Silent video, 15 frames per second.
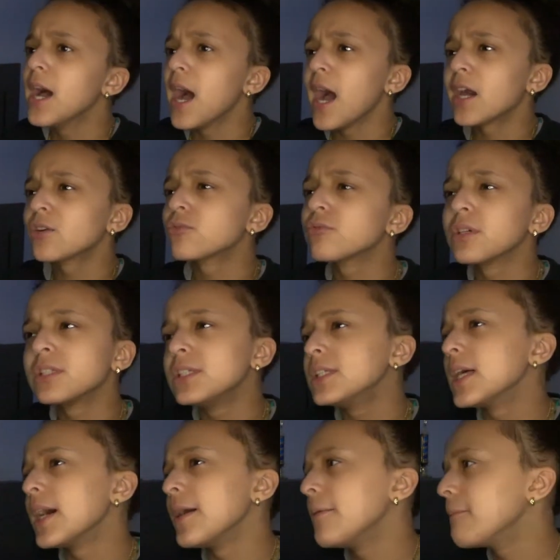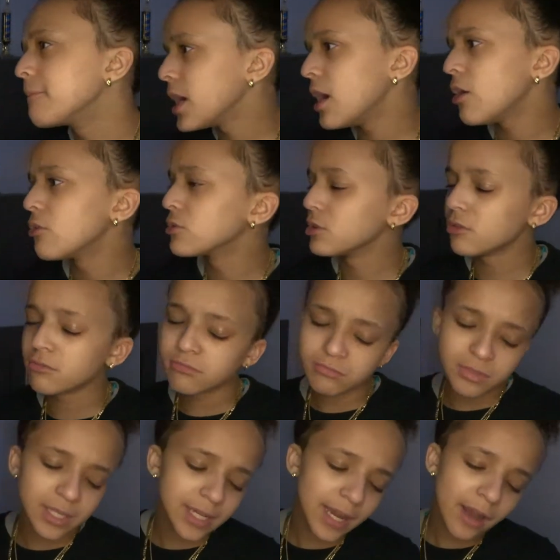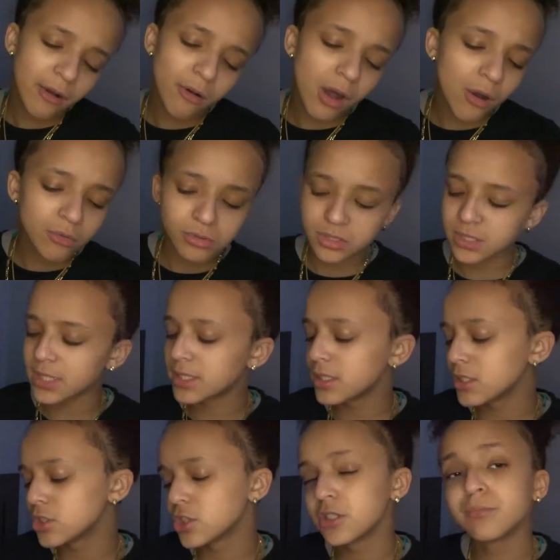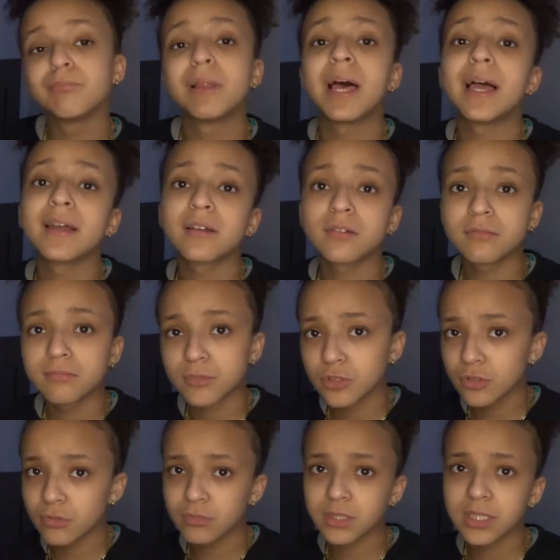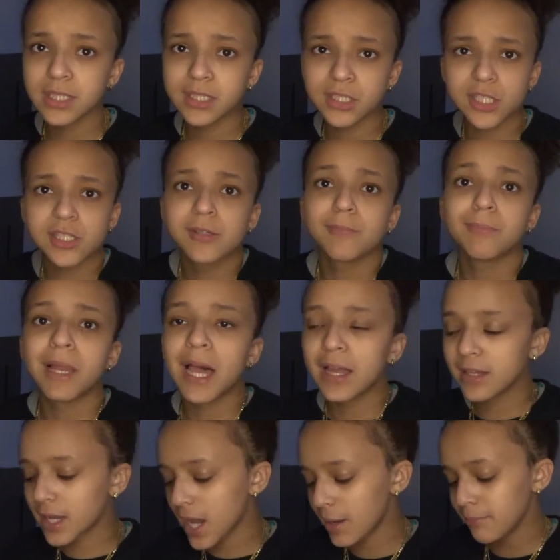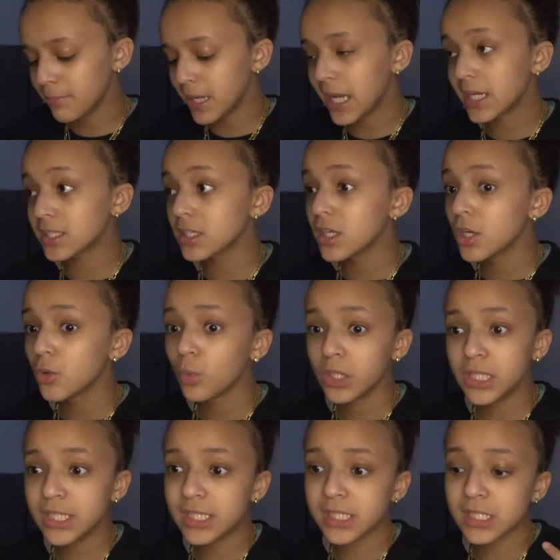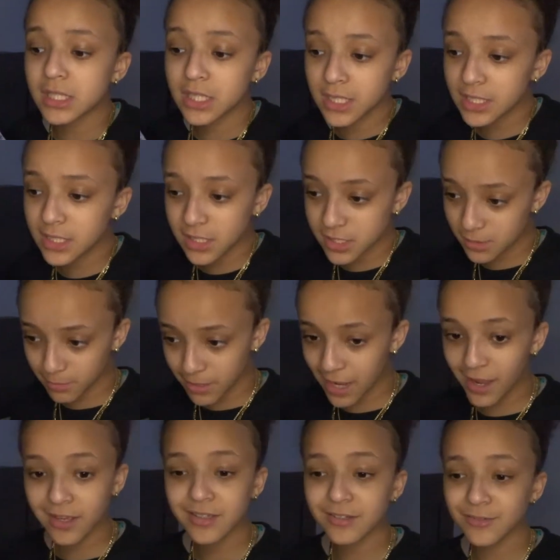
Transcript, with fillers: I don't really like, I don't know. Like I don't, I don't sit here and just black, you know what I'm saying? Just a black. I black when there's needed to black,